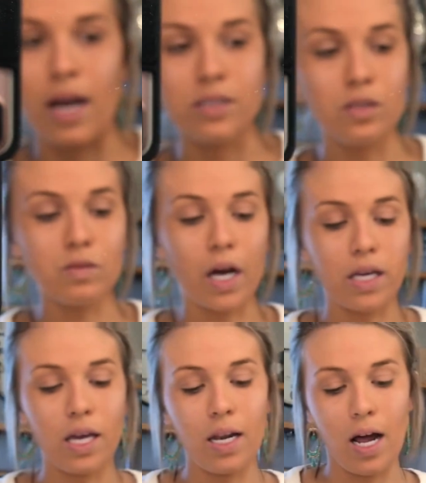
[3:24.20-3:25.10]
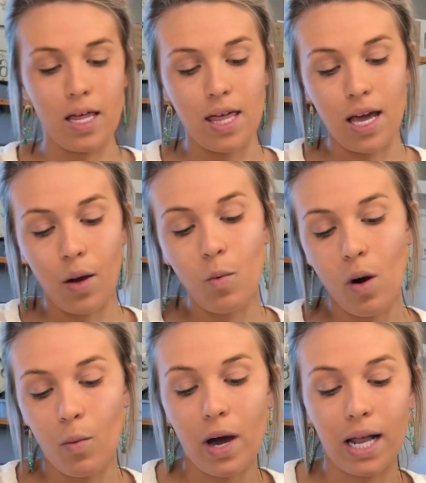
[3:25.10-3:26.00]
I do like it. I think I
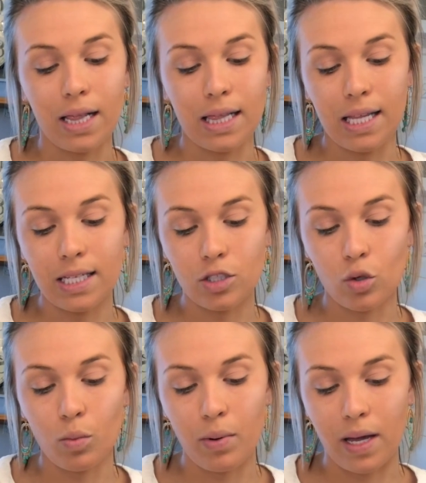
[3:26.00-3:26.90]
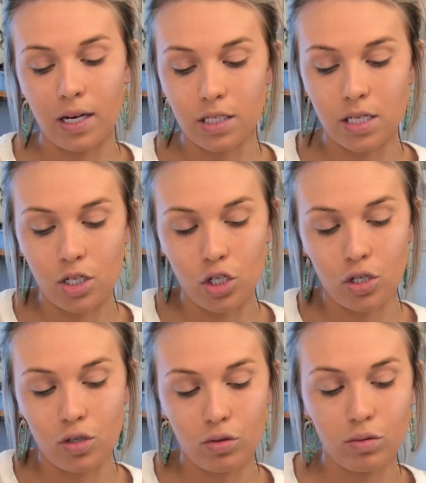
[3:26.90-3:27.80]
want one a little bit
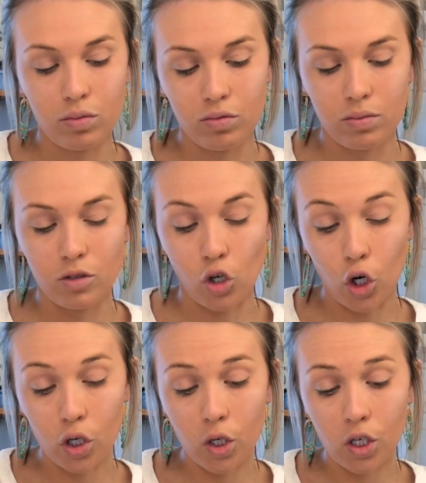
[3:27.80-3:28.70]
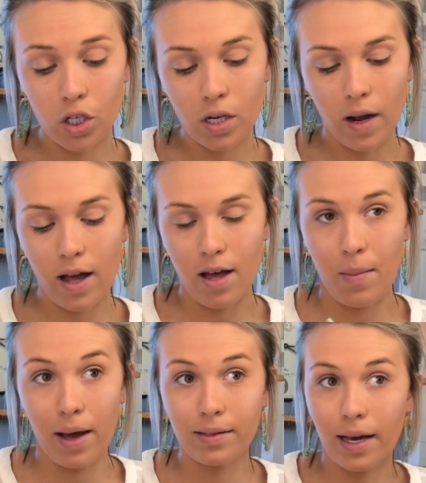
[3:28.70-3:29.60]
darker.
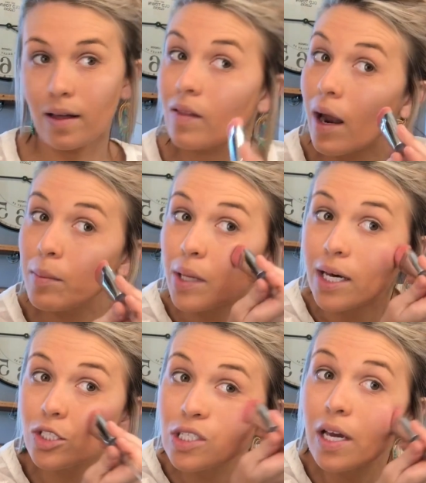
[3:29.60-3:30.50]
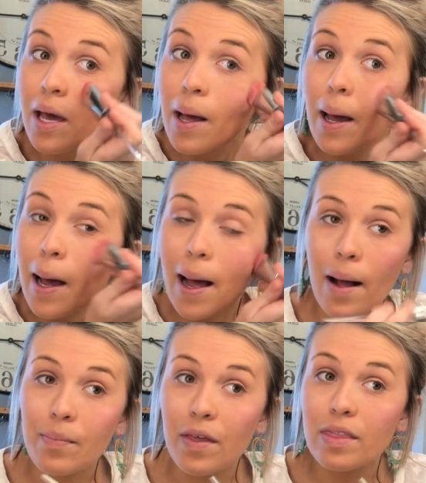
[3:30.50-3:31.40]
I like a lot of blush.
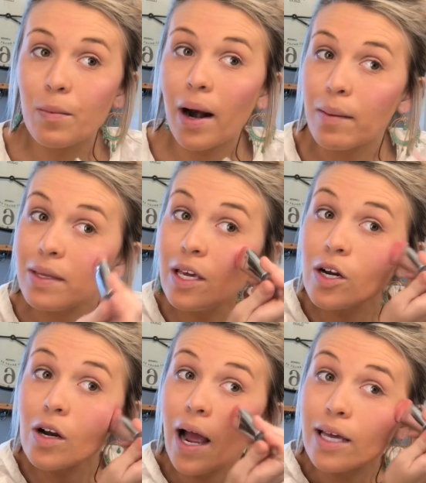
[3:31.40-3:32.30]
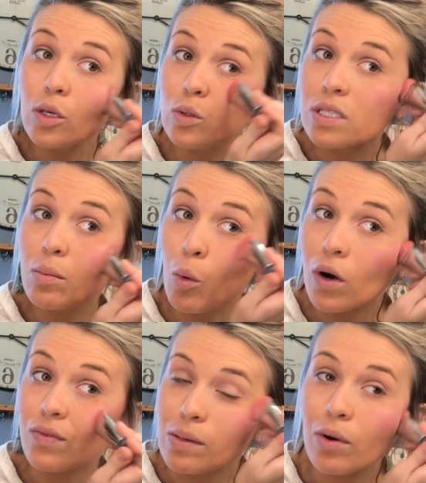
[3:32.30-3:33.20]
And then when I'm here, I use the
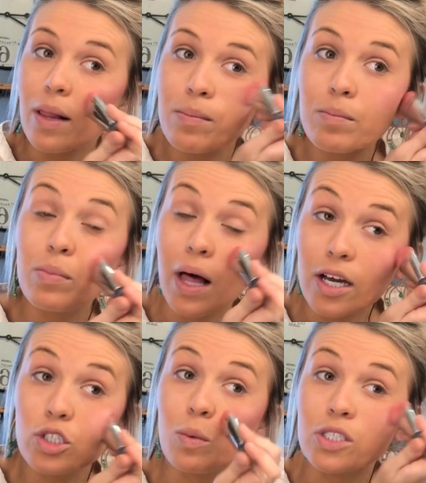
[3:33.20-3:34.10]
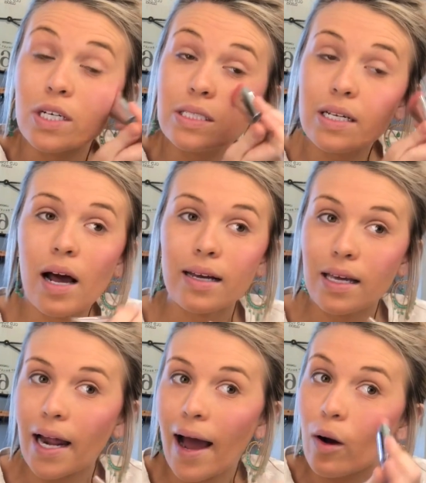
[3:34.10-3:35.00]
Morphe blush, which I did not
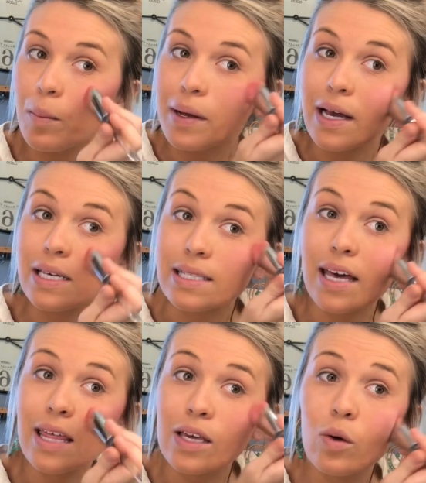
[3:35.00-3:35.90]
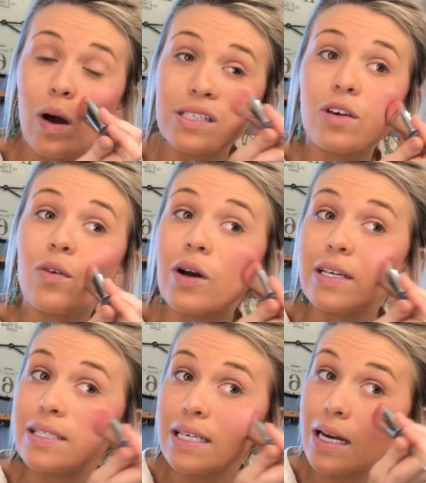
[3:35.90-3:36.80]
get out because I think you guys have
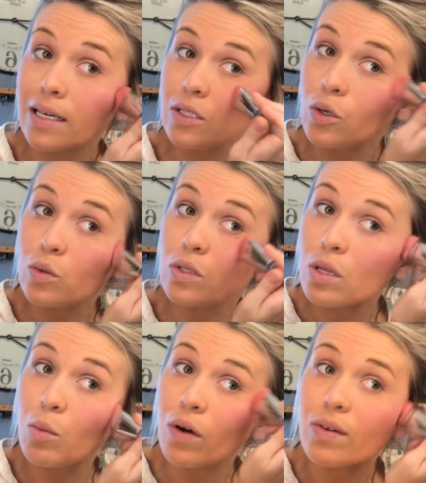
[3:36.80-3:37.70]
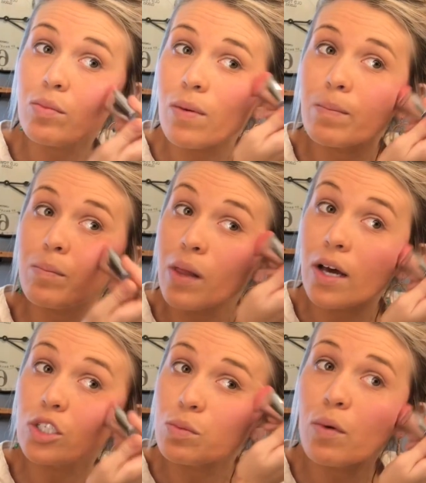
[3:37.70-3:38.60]
already seen us use the Morphe
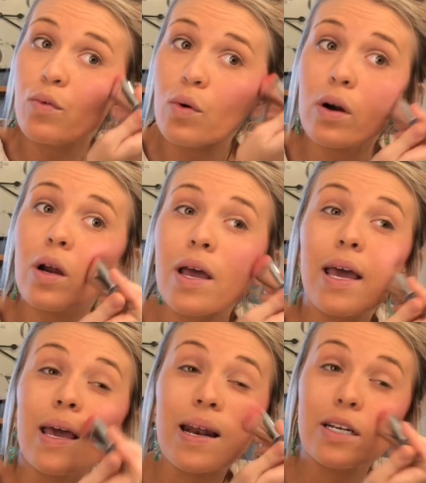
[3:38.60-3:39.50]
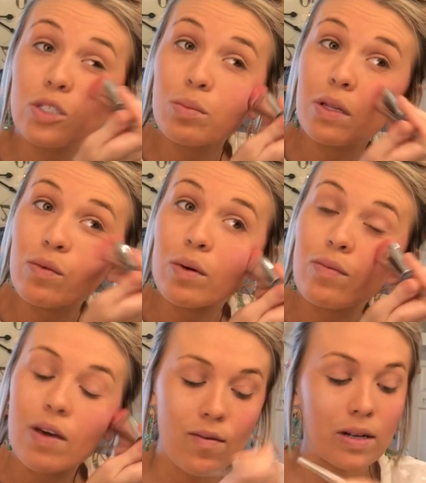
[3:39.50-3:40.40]
blush before, and I do believe
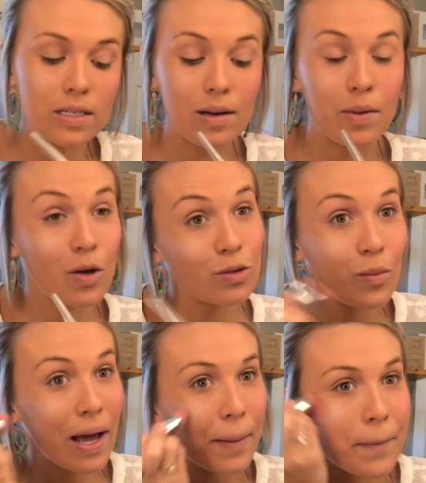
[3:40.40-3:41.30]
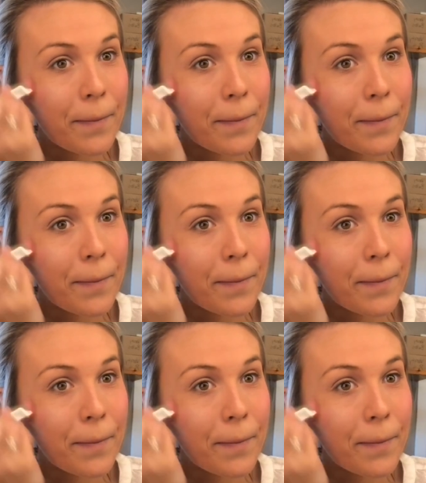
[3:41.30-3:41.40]
we've given some of those away.